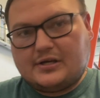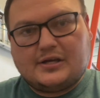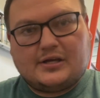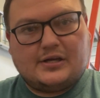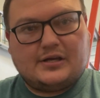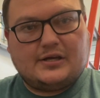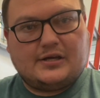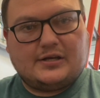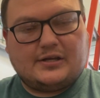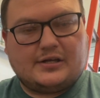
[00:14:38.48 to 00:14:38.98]

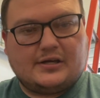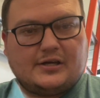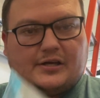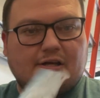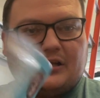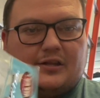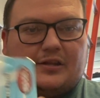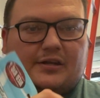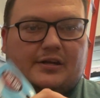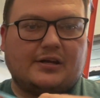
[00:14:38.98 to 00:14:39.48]
and
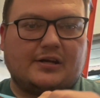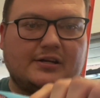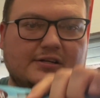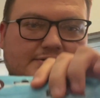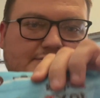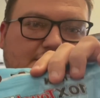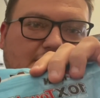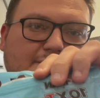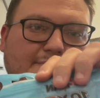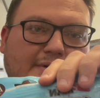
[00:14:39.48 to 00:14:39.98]
then I got
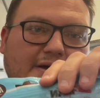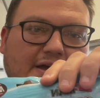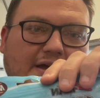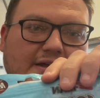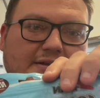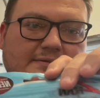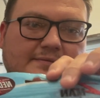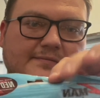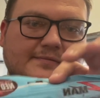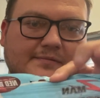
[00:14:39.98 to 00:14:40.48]
a
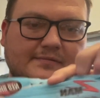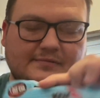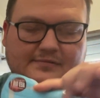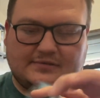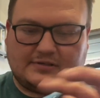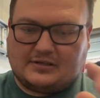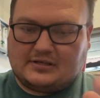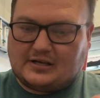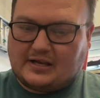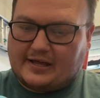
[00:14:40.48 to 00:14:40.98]
Z-Man
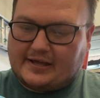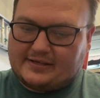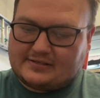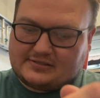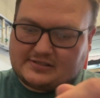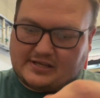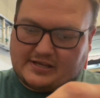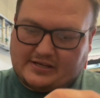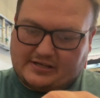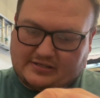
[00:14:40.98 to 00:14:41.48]

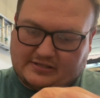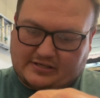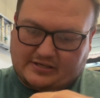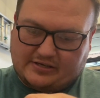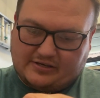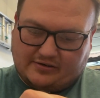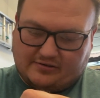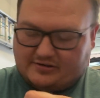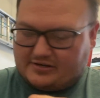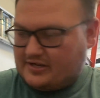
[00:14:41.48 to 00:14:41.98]
Elastec
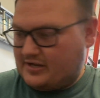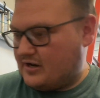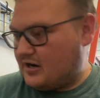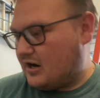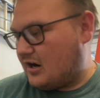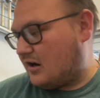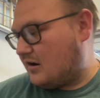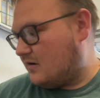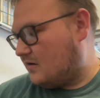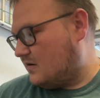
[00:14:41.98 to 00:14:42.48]
TRD
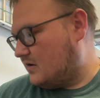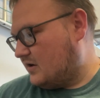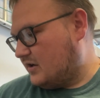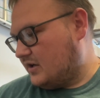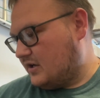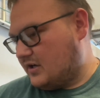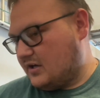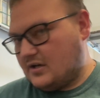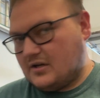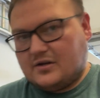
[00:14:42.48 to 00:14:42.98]
Crawl.
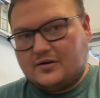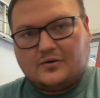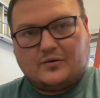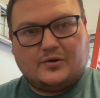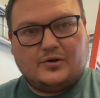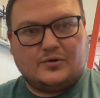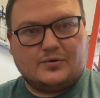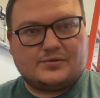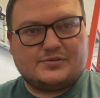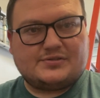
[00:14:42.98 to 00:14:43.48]

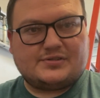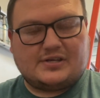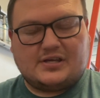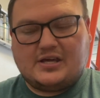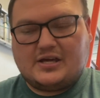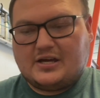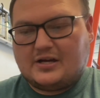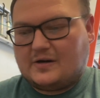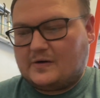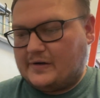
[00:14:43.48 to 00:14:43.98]
We're gonna see
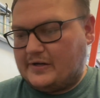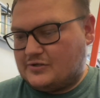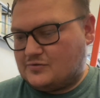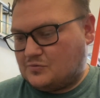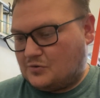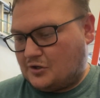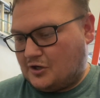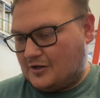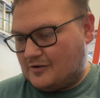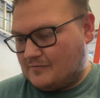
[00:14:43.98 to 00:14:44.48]
how each
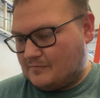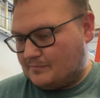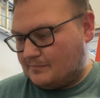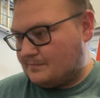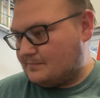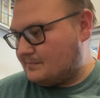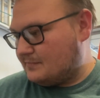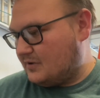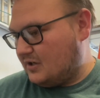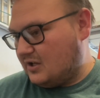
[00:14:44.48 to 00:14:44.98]
one of them
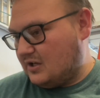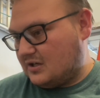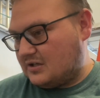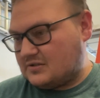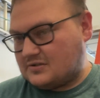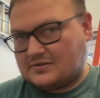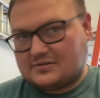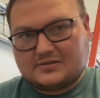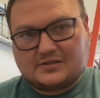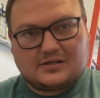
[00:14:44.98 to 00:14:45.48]

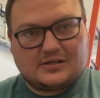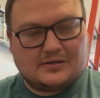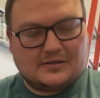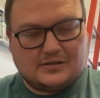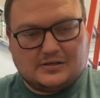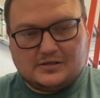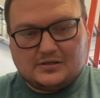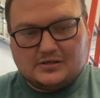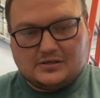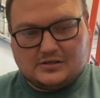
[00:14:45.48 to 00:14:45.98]
looks
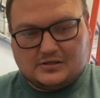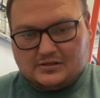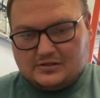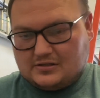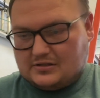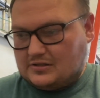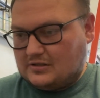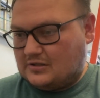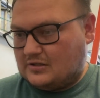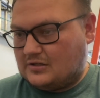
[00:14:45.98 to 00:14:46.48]

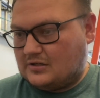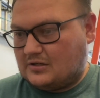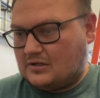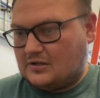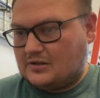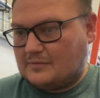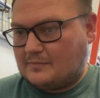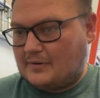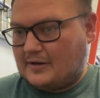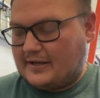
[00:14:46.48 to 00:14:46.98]

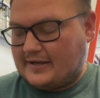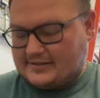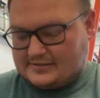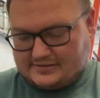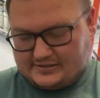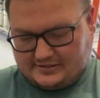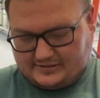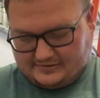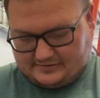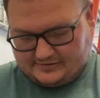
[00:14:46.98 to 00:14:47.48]
on the
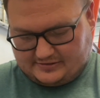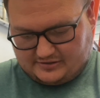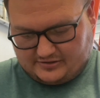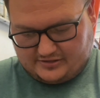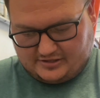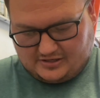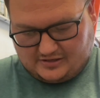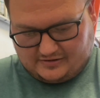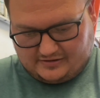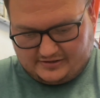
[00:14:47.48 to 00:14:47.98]
plastic, so
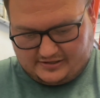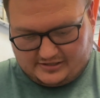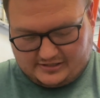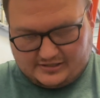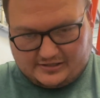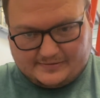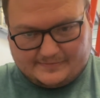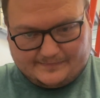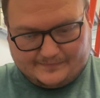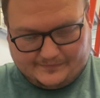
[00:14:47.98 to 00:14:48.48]
y'all can get a
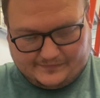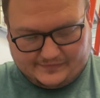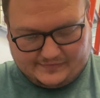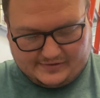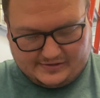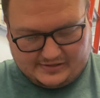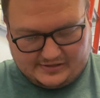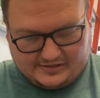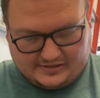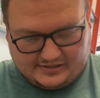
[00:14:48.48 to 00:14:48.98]

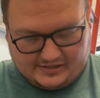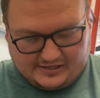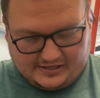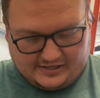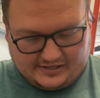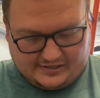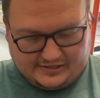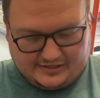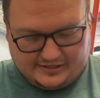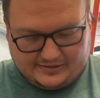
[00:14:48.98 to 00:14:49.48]

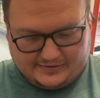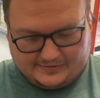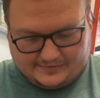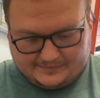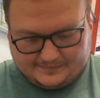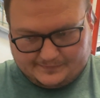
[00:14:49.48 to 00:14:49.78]
idea.